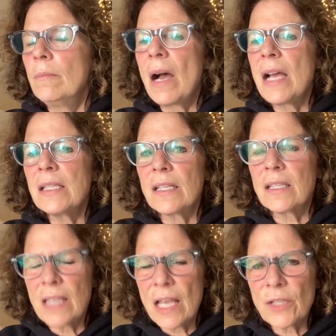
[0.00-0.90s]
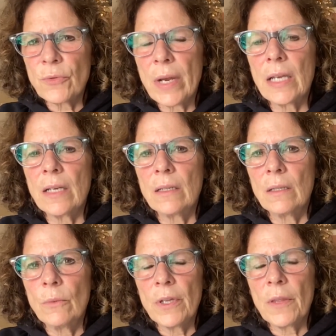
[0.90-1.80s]
my success rate
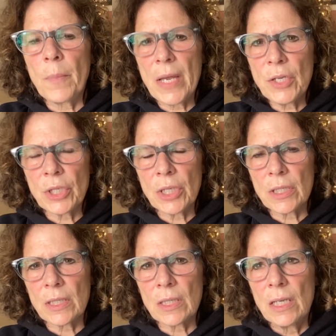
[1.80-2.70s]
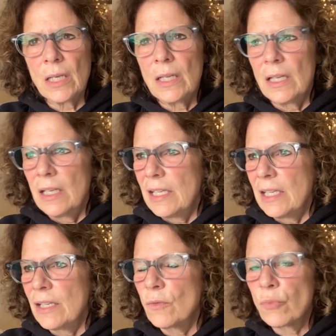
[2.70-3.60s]
with patients
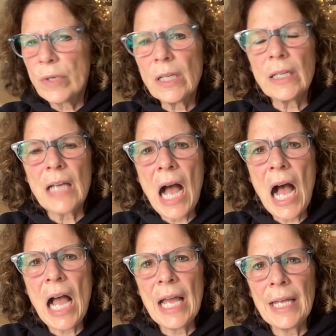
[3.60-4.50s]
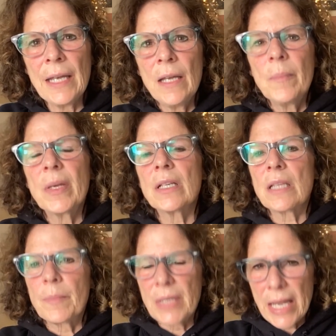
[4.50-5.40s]
is really high
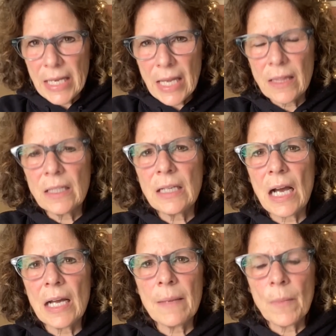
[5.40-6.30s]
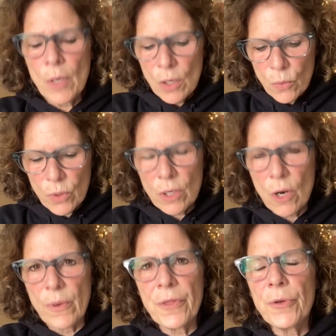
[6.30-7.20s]
because I'm taking the time, we're
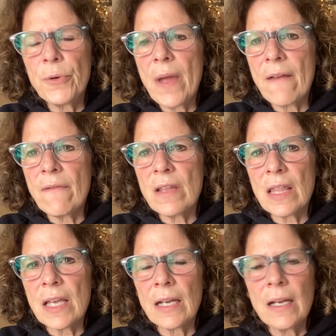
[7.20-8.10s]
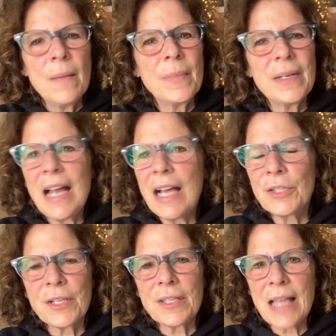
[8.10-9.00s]
going through everything, but
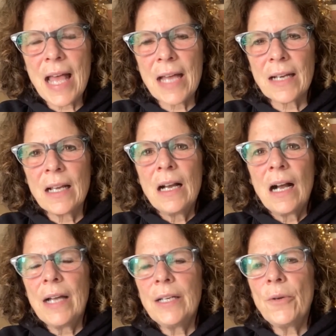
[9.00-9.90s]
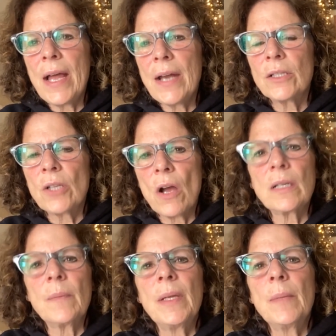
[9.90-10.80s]
not just that. I know how to
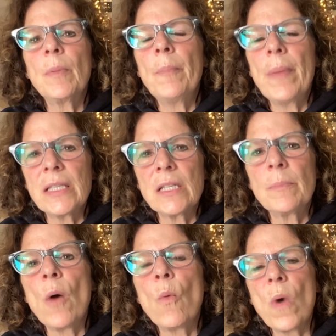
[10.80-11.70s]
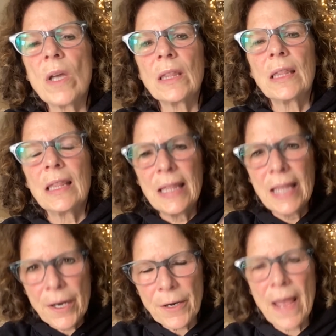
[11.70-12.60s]
talk to people based upon what
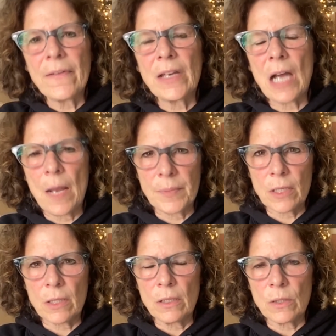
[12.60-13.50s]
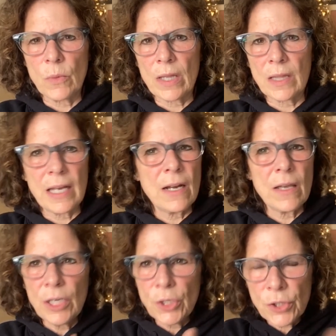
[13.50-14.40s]
they're having obstacles with. And
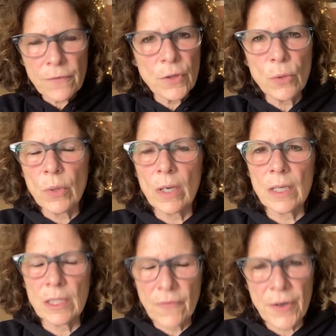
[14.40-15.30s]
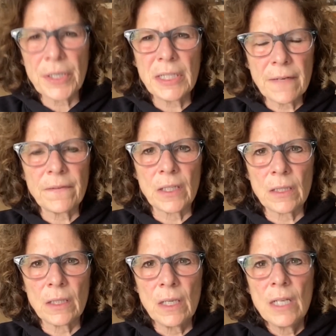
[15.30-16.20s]
each of you is very
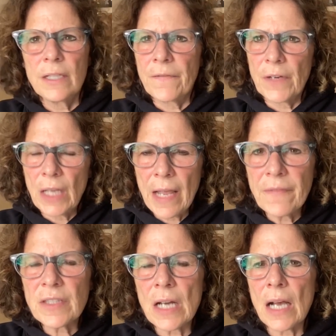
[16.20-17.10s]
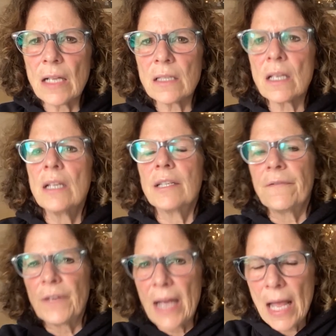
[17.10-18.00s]
different. Different lifestyles,
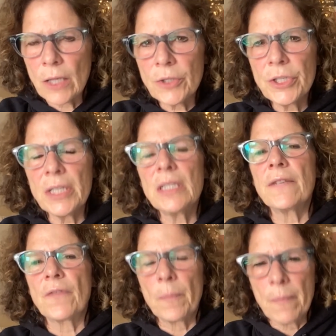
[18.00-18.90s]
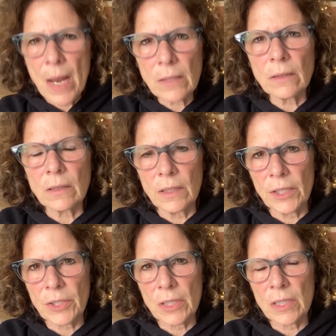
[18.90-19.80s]
different allergies, different medical
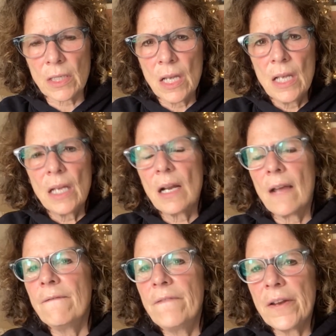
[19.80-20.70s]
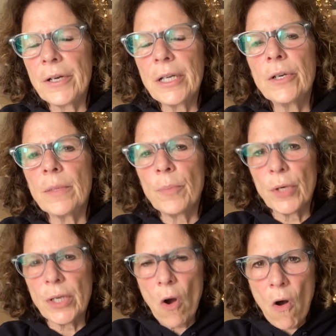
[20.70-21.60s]
conditions. And I'm very good at
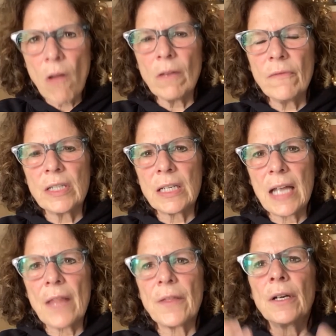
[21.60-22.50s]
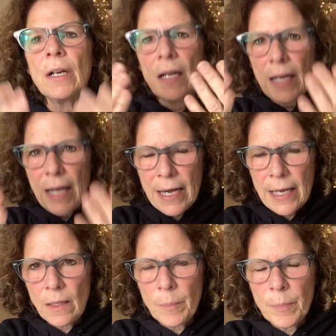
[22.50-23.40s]
putting all of it together and
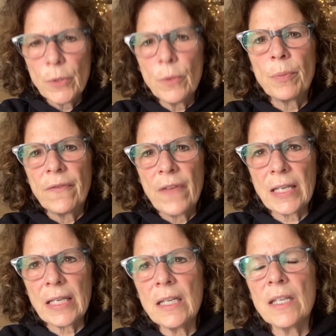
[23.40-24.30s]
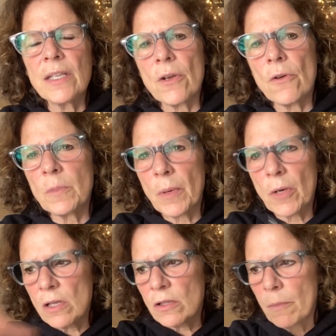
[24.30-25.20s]
help you prevent kidney stones,
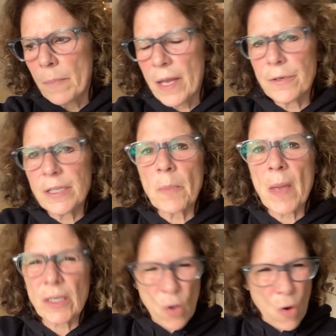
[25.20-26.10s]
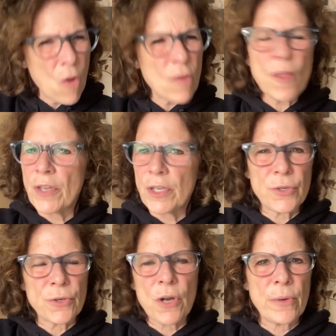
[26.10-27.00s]
but also pay respect to all the
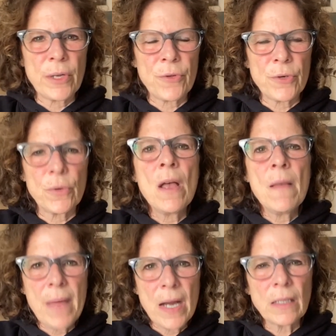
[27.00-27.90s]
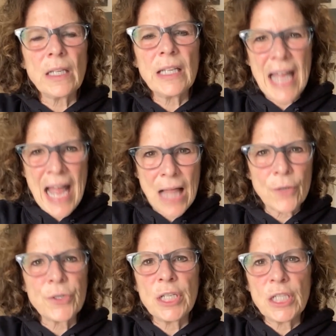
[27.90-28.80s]
things you're going through medically,
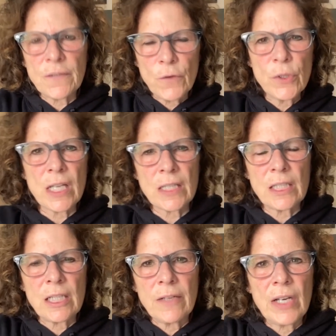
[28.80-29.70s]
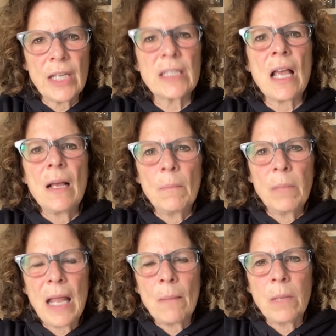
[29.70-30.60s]
allergies, food sensitivities,
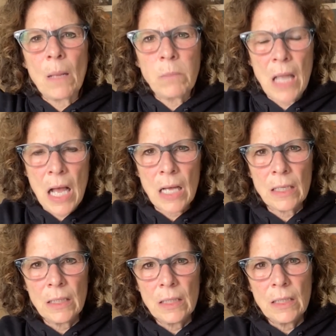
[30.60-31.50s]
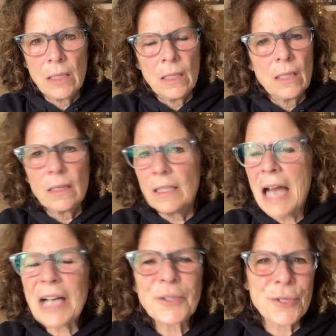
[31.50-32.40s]
blah, blah, blah. The
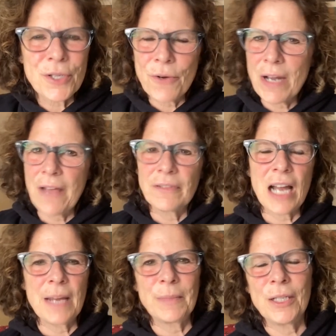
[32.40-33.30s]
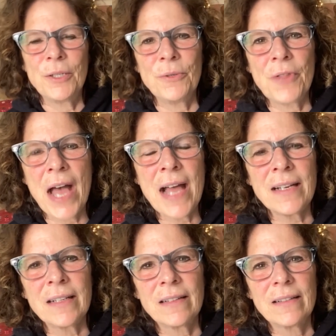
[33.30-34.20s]
doctors don't have time to do
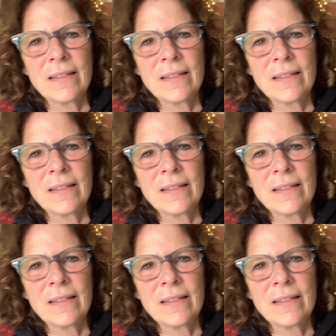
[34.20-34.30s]
that.